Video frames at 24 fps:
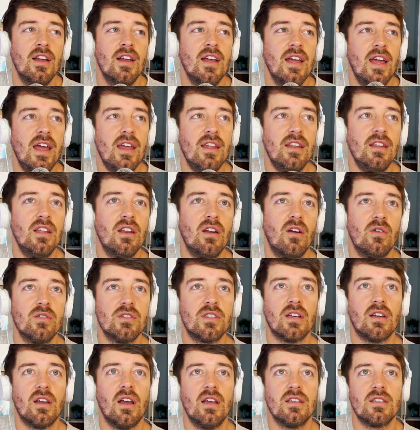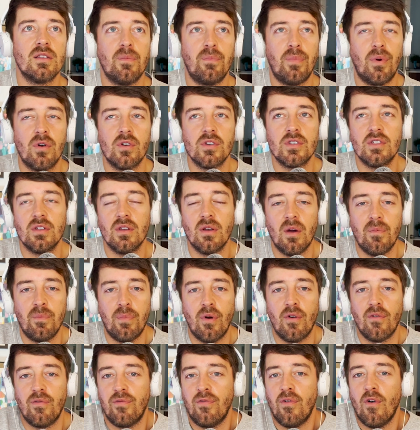And, you know, as a, as a, person a
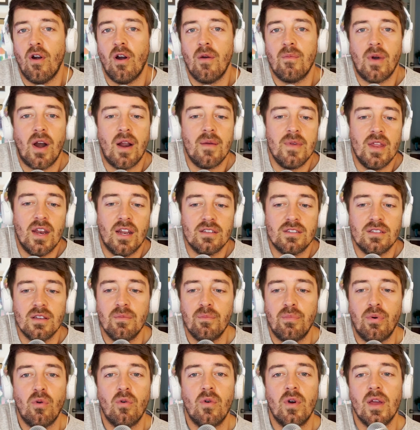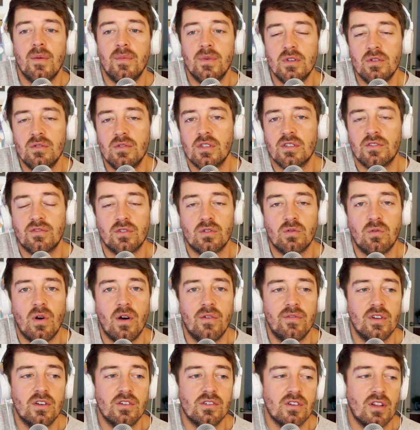performer, I mean, at some point, I've been doing this for
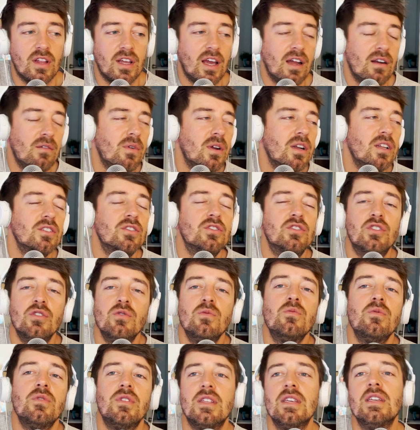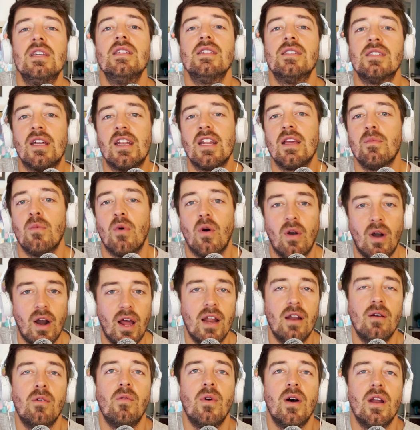12 years. You're like, I don't want to do these anymore. I
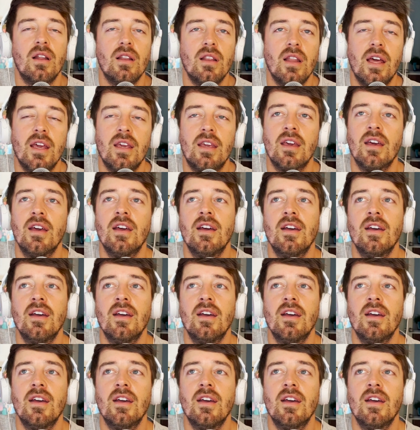don't want to like,